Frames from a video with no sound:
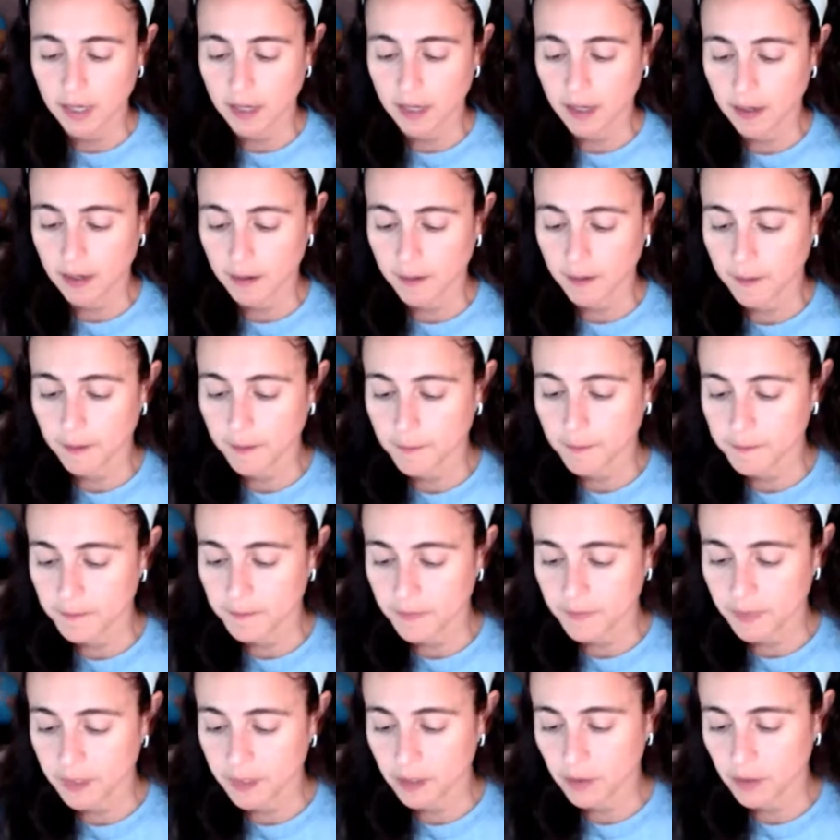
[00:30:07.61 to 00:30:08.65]

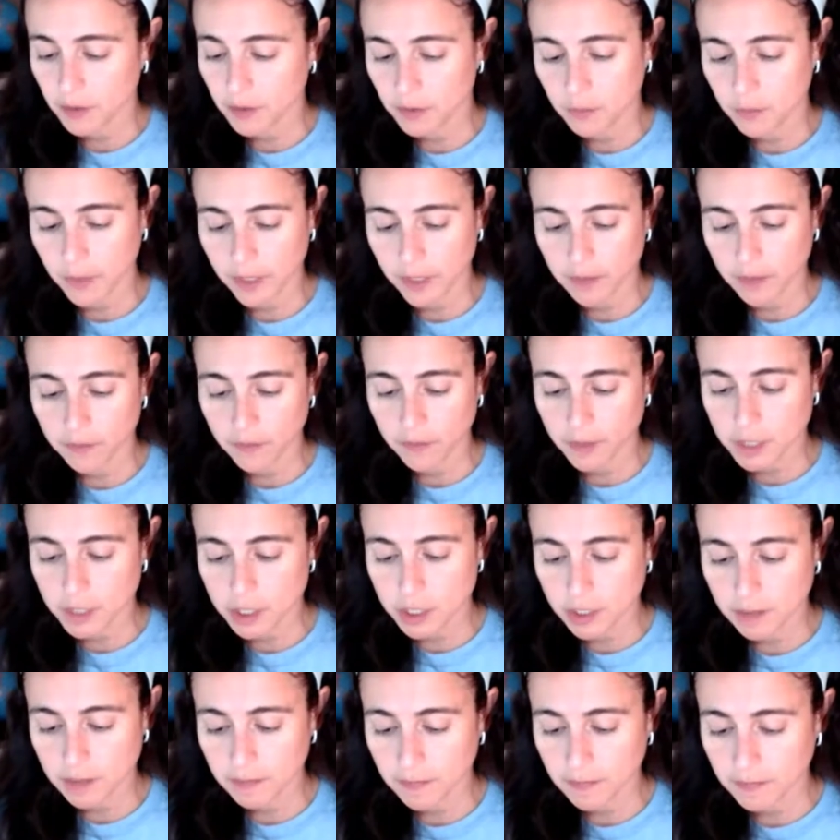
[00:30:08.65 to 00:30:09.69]
The other way of
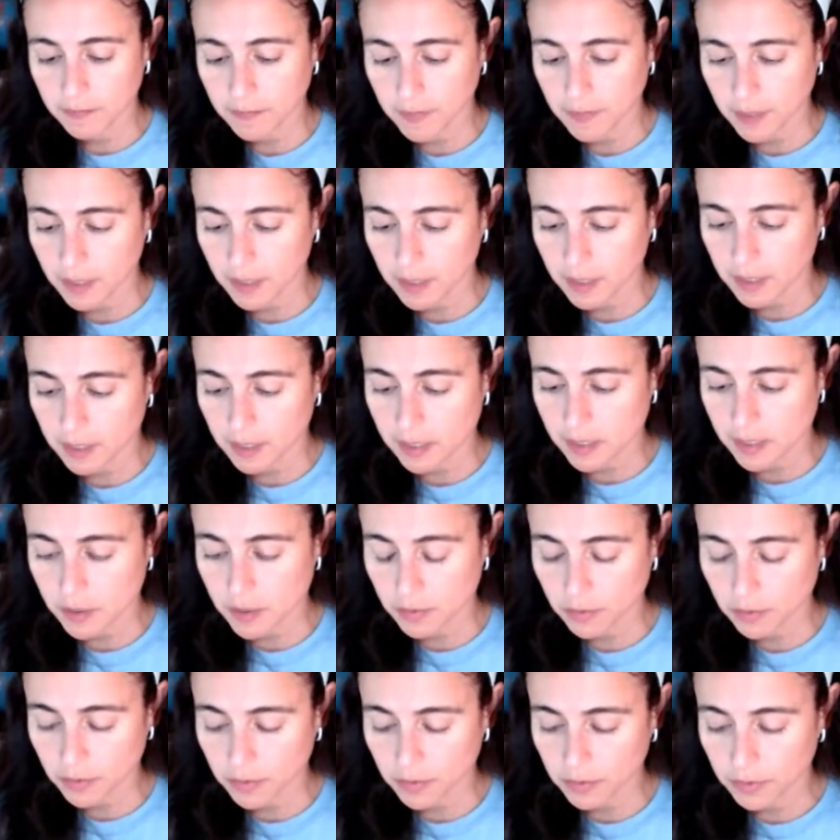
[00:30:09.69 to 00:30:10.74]
reaching is
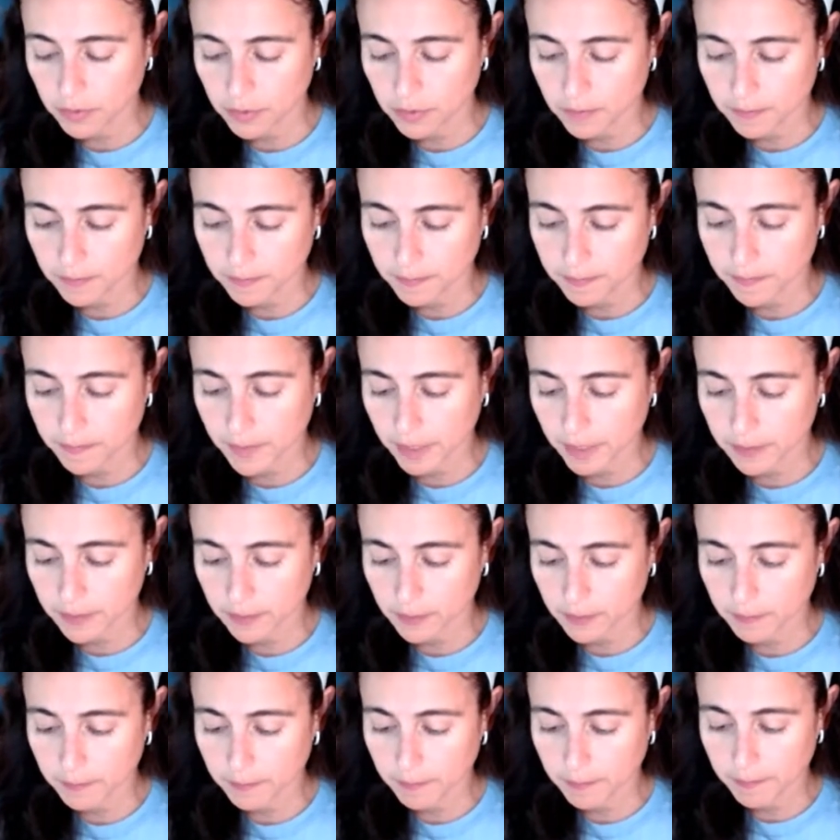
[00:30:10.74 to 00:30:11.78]
through the kind of
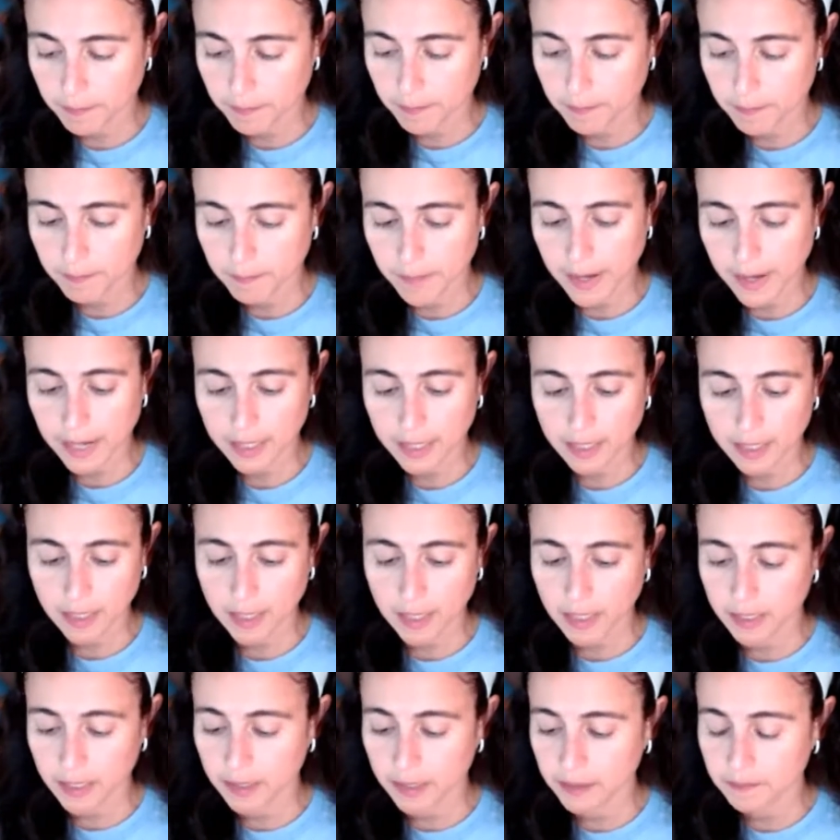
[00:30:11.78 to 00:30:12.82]
the back
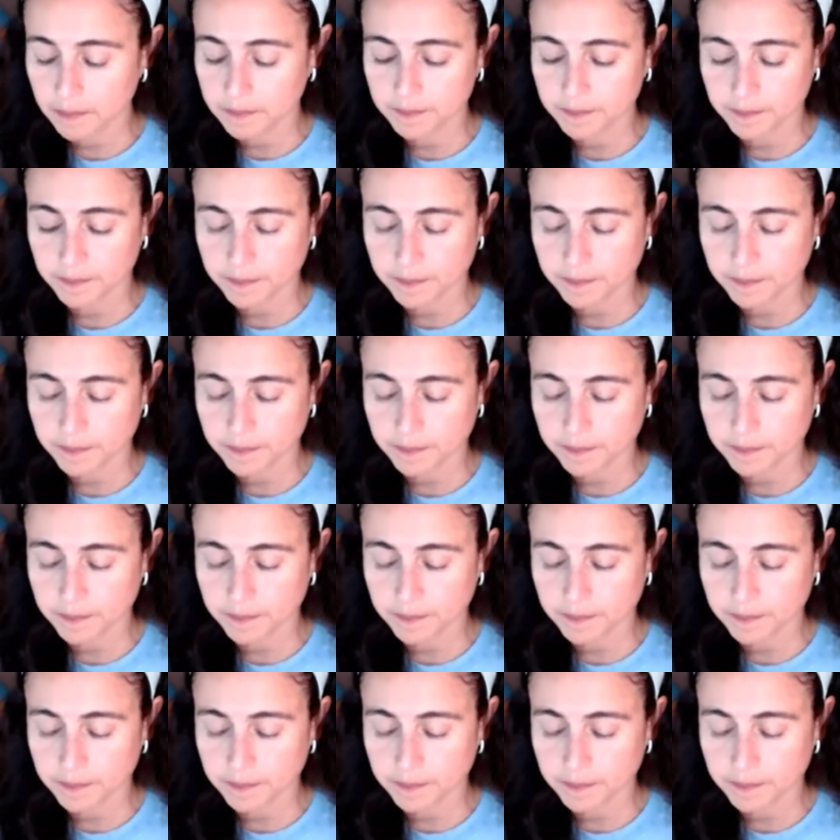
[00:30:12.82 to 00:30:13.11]
line.